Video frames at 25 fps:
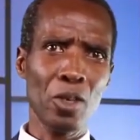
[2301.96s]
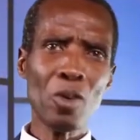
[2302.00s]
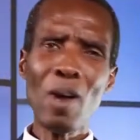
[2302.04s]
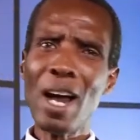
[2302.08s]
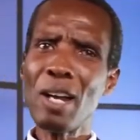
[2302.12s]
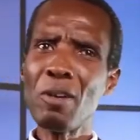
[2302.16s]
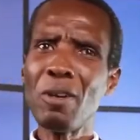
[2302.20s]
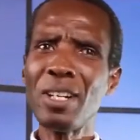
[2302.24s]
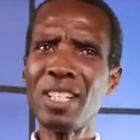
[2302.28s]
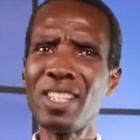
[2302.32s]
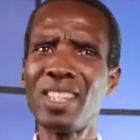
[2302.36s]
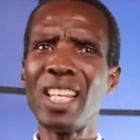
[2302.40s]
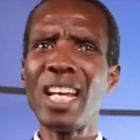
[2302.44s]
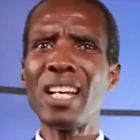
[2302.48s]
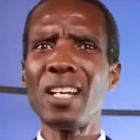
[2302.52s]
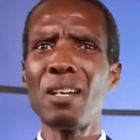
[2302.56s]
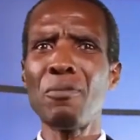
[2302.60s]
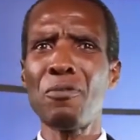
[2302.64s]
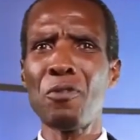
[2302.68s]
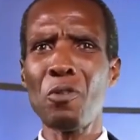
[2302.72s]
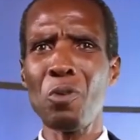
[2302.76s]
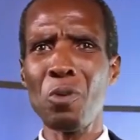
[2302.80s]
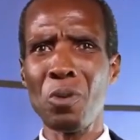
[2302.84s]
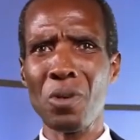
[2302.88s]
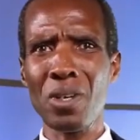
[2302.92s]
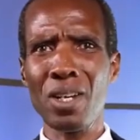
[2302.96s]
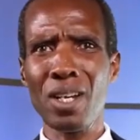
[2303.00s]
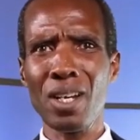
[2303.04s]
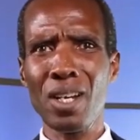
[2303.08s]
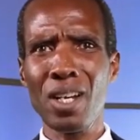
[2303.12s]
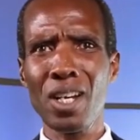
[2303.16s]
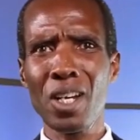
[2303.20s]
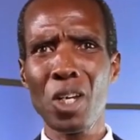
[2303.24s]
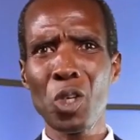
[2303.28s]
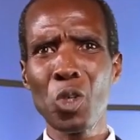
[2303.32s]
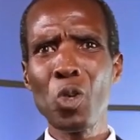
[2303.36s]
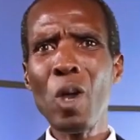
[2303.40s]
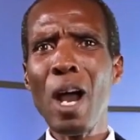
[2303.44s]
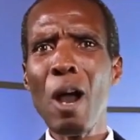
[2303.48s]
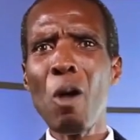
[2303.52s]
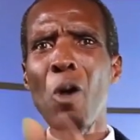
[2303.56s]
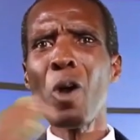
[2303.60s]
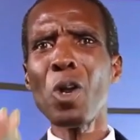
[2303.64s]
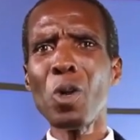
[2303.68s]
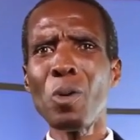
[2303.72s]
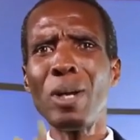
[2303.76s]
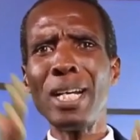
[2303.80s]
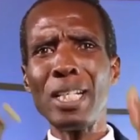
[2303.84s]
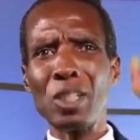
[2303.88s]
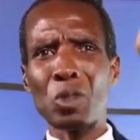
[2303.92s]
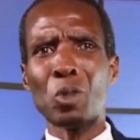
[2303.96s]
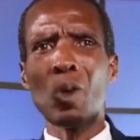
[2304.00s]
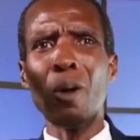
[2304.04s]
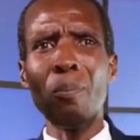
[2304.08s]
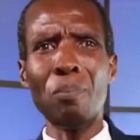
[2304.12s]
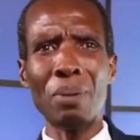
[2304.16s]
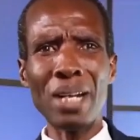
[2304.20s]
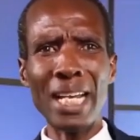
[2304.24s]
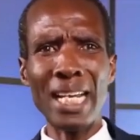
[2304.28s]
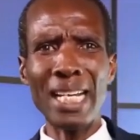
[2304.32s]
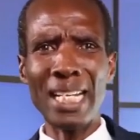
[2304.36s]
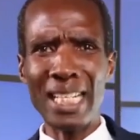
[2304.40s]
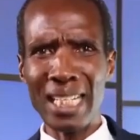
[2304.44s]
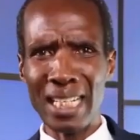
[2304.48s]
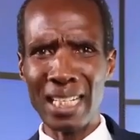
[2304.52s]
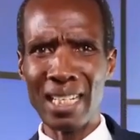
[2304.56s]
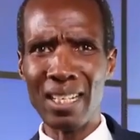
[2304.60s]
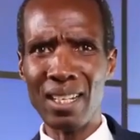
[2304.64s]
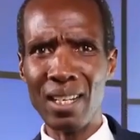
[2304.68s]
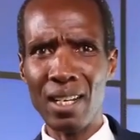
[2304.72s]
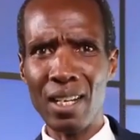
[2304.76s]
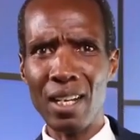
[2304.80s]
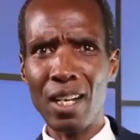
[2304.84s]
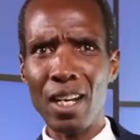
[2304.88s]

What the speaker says: You are not thankful. You are always complaining.